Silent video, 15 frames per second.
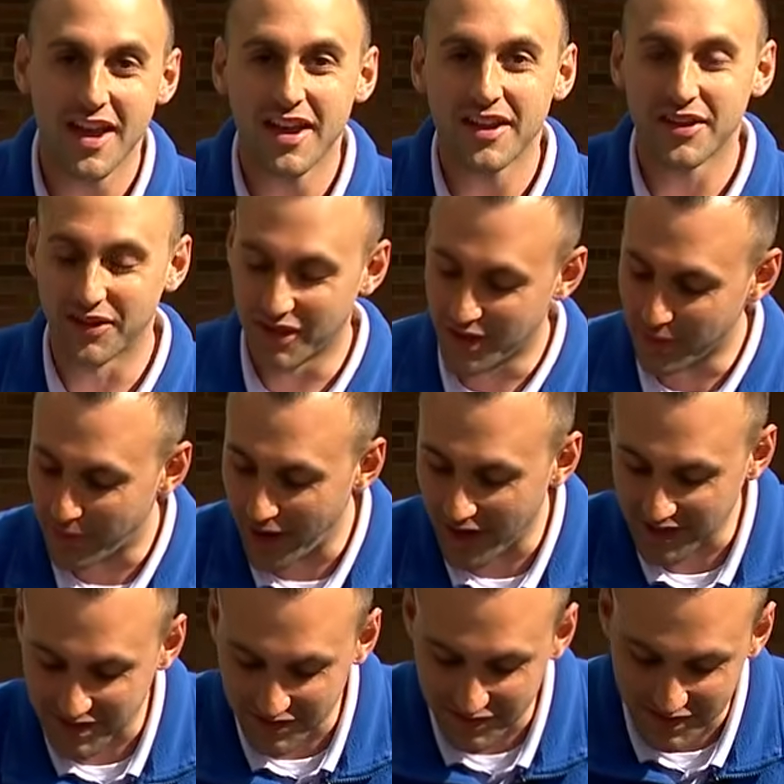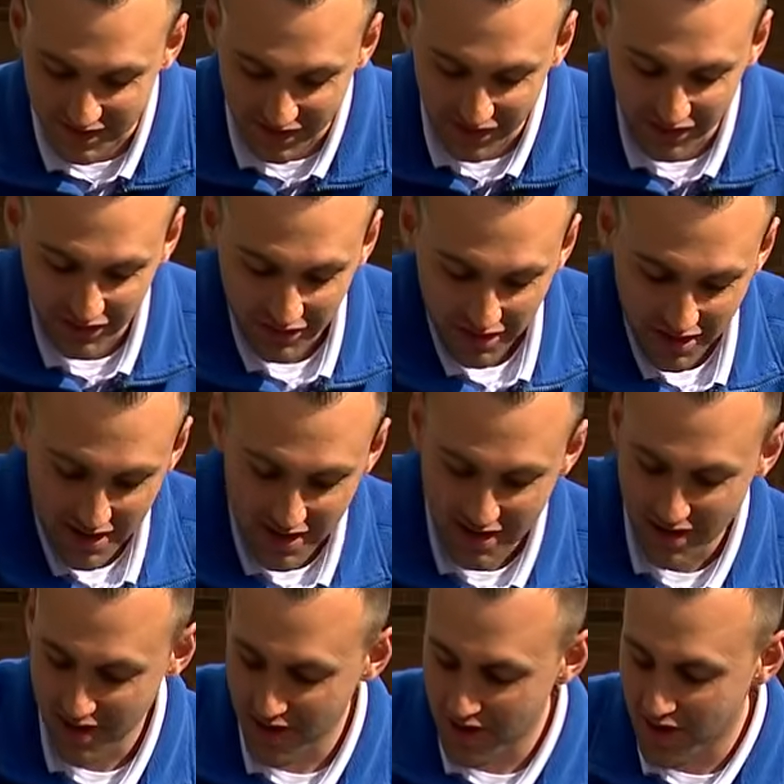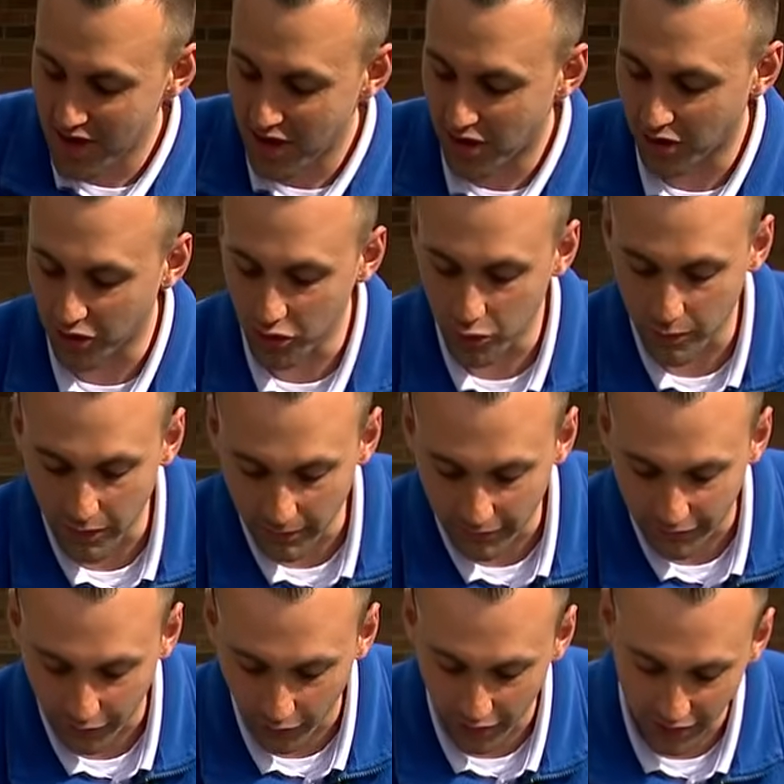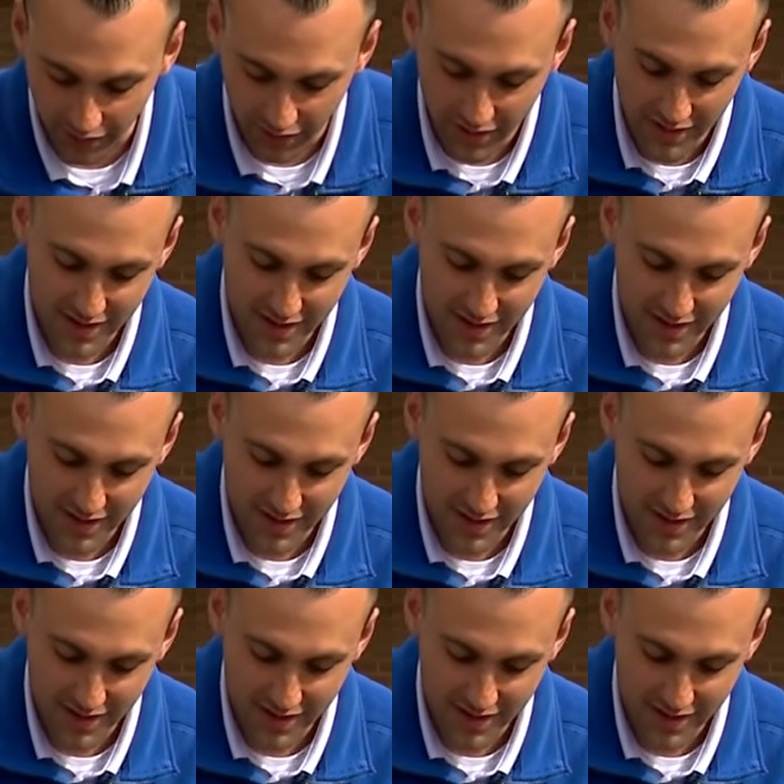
You'll need a box of cereal, aluminum foil,